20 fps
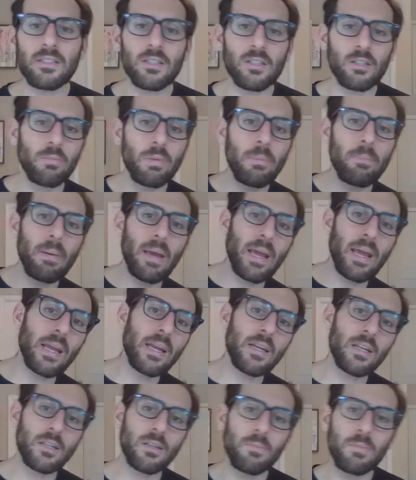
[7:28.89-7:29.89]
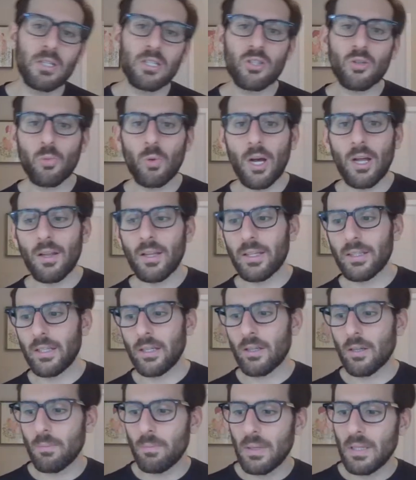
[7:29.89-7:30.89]
It could be pain, it could be swelling,
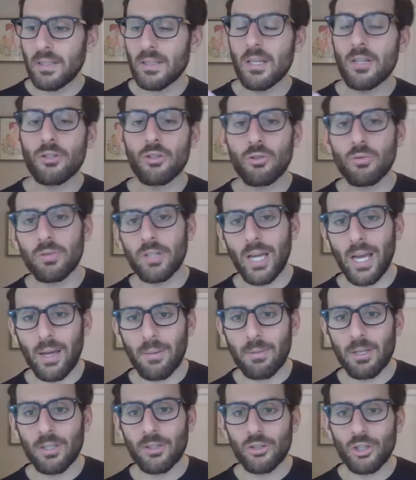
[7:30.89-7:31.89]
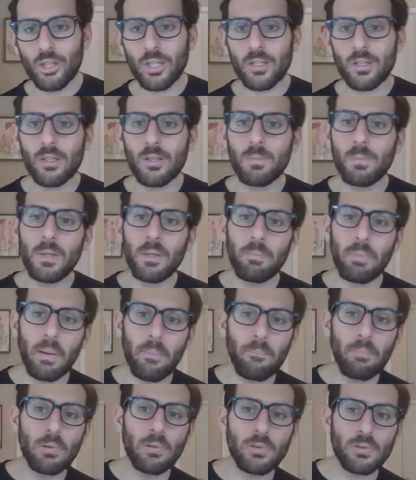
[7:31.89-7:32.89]
it could be tissue damage, it could be
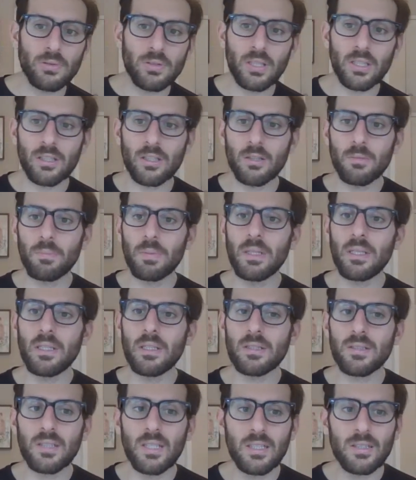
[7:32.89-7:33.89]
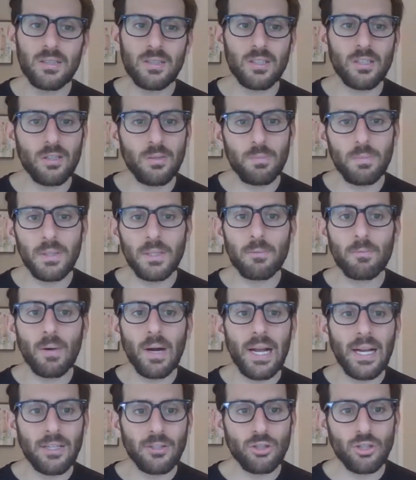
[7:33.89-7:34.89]
pimples, it could be cysts, it could be
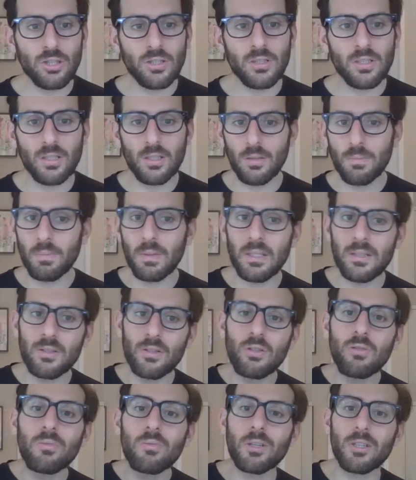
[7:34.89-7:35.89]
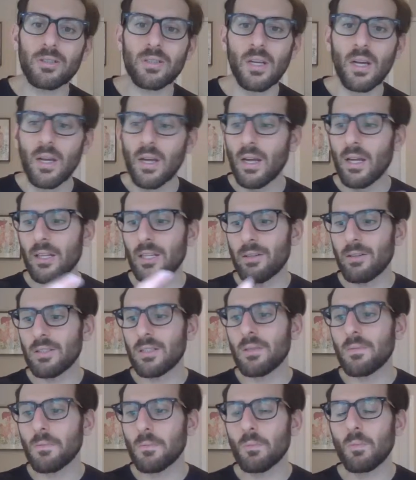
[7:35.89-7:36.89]
rashes, it could be tumors. There
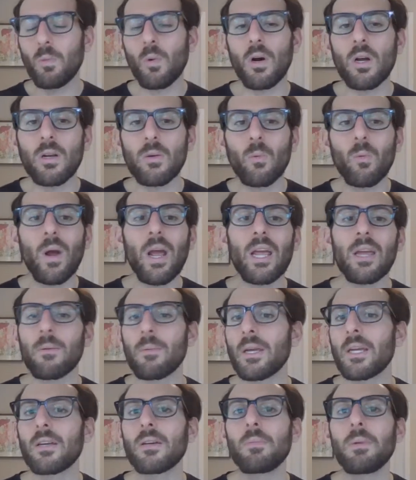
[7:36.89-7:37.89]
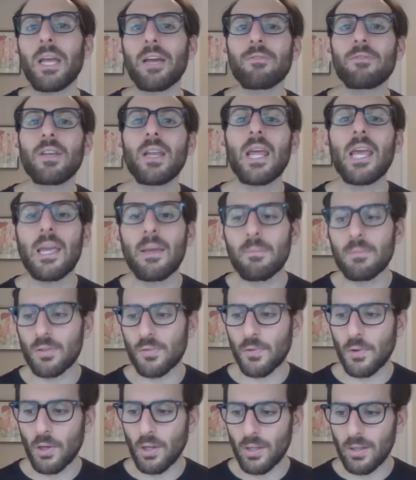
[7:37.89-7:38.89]
isn't one way. We we have names
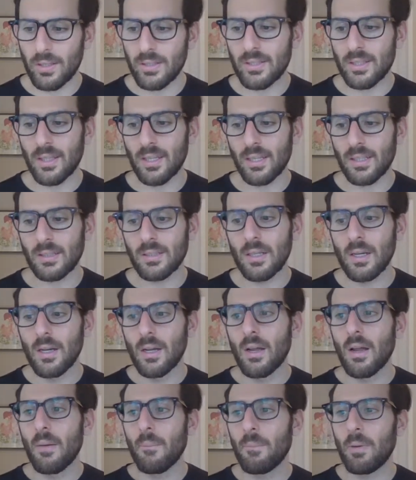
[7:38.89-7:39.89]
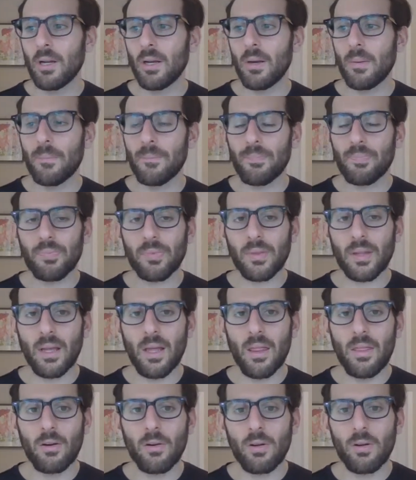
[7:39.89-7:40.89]
for all these things, but
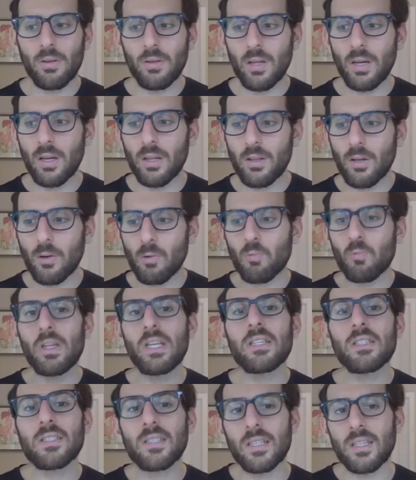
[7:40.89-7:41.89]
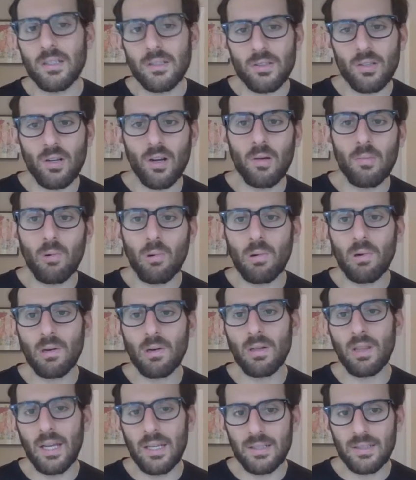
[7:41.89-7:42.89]
the the the reasons are more or
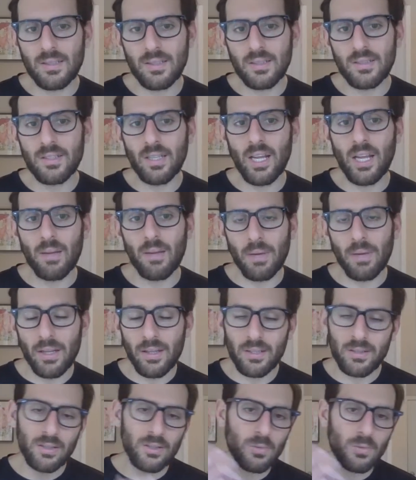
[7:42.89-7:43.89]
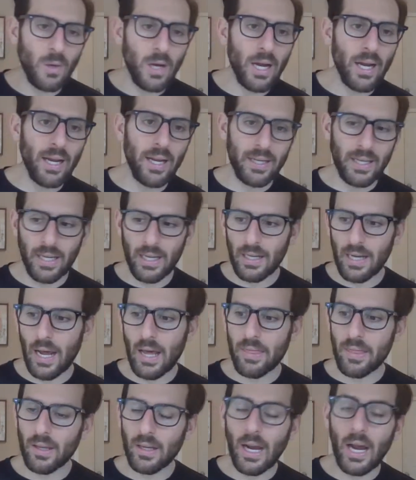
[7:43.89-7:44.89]
less the same. Now, this is why, again, I
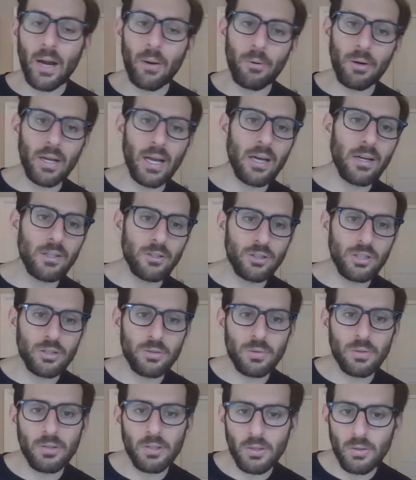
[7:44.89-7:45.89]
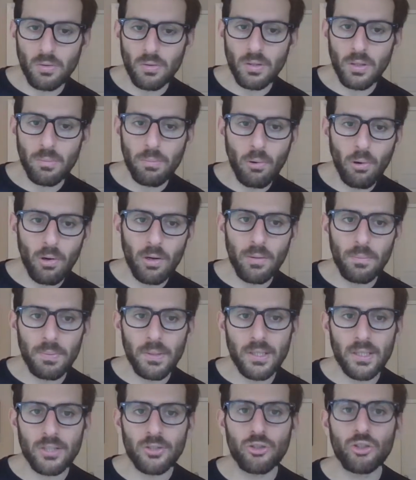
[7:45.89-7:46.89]
think iridology is really cool and important,
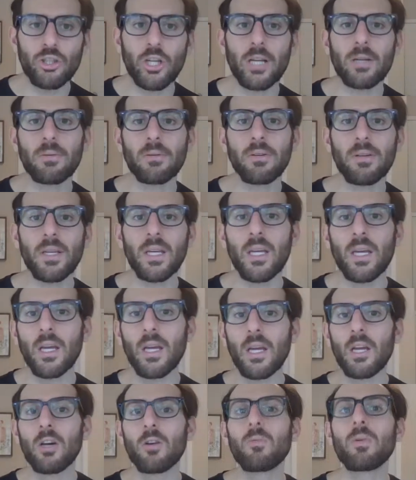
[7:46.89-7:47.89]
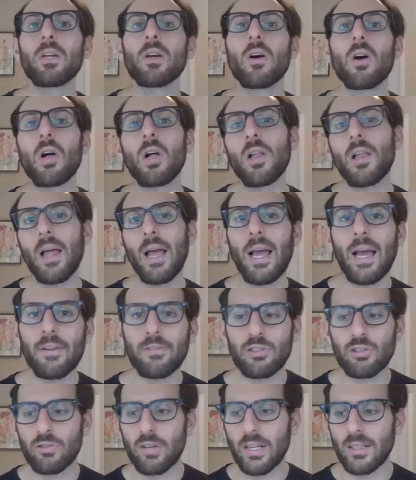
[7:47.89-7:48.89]
because generally we all have
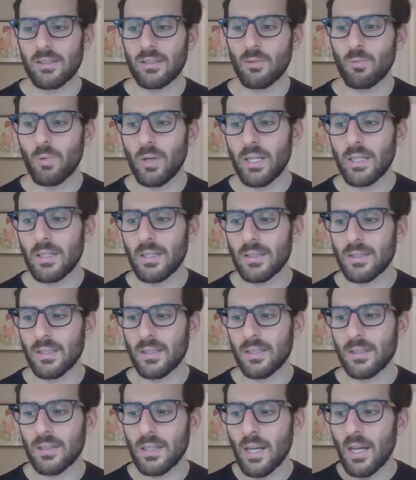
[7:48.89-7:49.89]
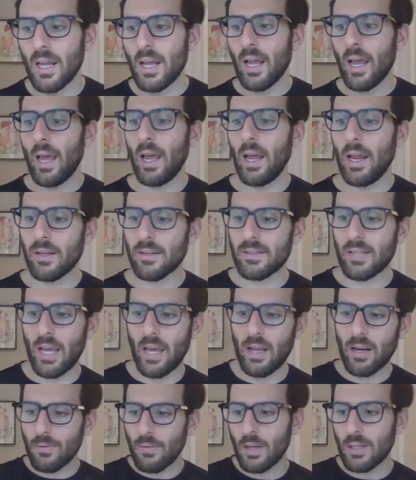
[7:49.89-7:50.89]
strengths and weaknesses, and
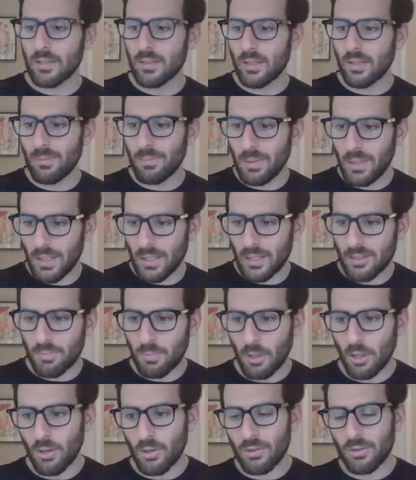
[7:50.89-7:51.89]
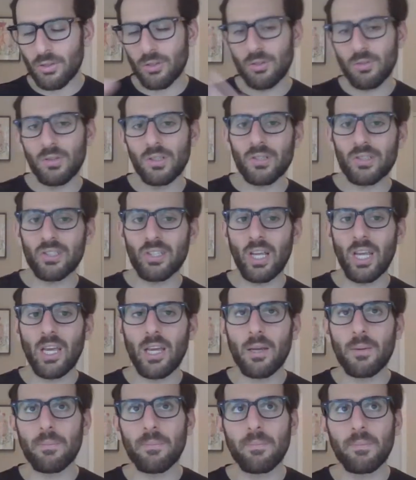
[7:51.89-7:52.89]
ten of us can be exposed to the
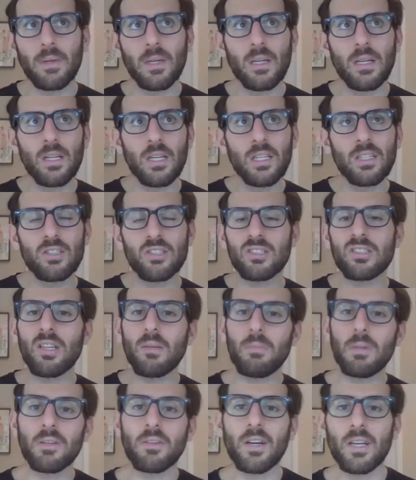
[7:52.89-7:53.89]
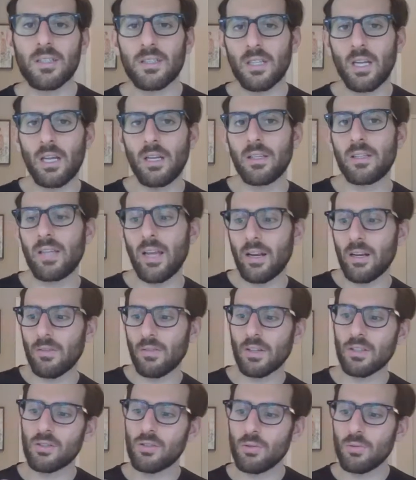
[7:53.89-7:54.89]
same stimulus and ten of
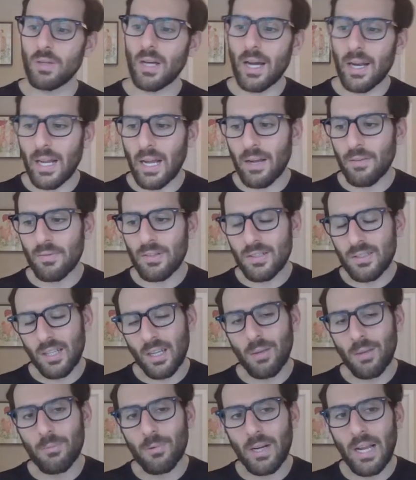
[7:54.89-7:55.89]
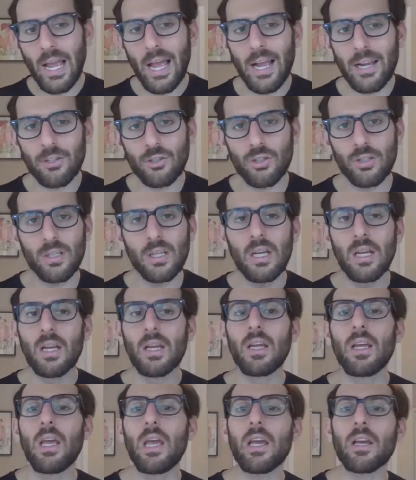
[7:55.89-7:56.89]
us do not have the same reaction.
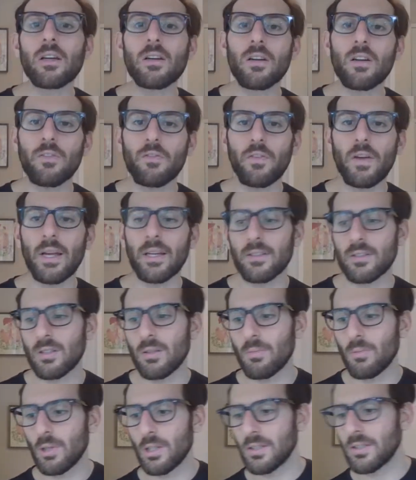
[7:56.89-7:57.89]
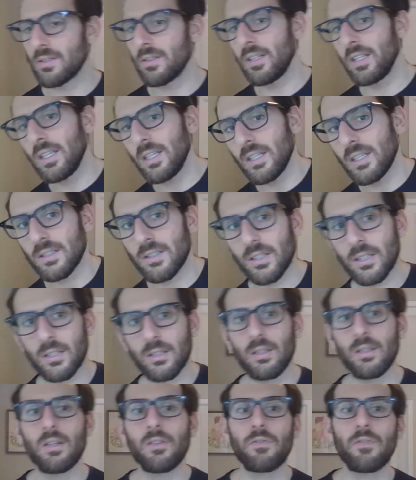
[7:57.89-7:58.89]
It could affect someone's knees. It
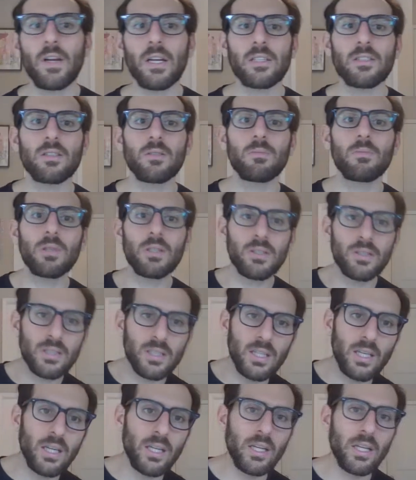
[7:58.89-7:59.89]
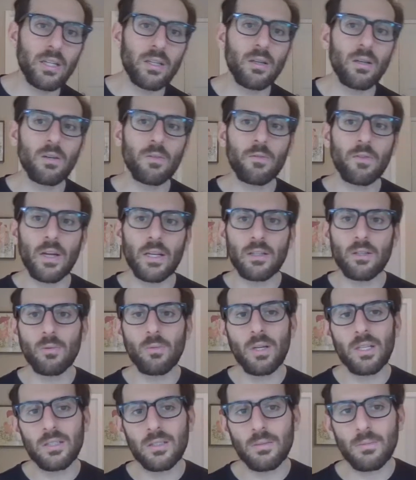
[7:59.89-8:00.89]
could affect someone's skin. It could affect the
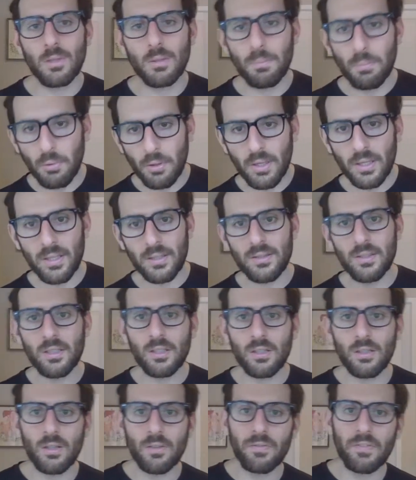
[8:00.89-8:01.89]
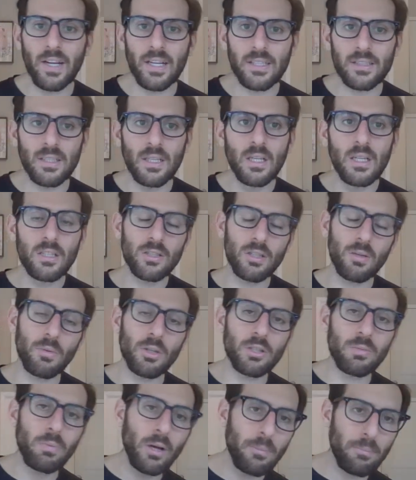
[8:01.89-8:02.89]
way someone breathes. It could affect
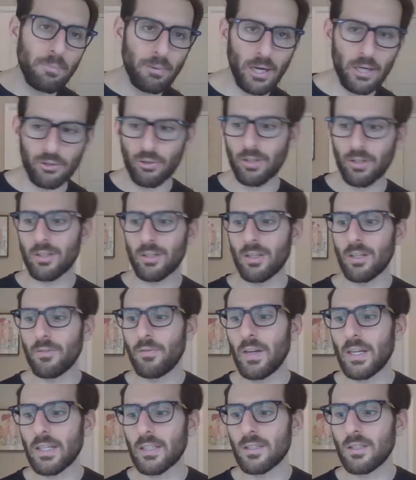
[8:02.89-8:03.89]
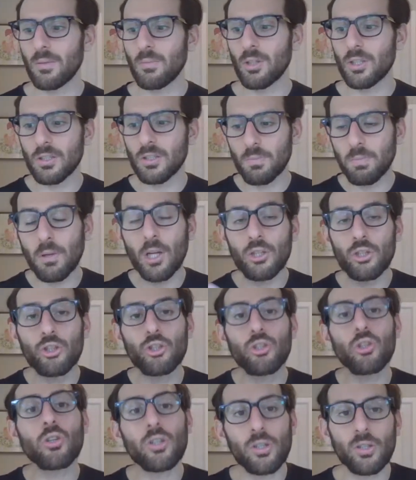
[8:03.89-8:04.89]
someone's blood pressure. It could affect someone's blood
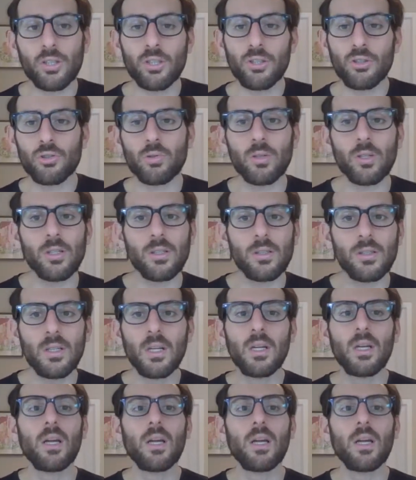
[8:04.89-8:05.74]
sugar control.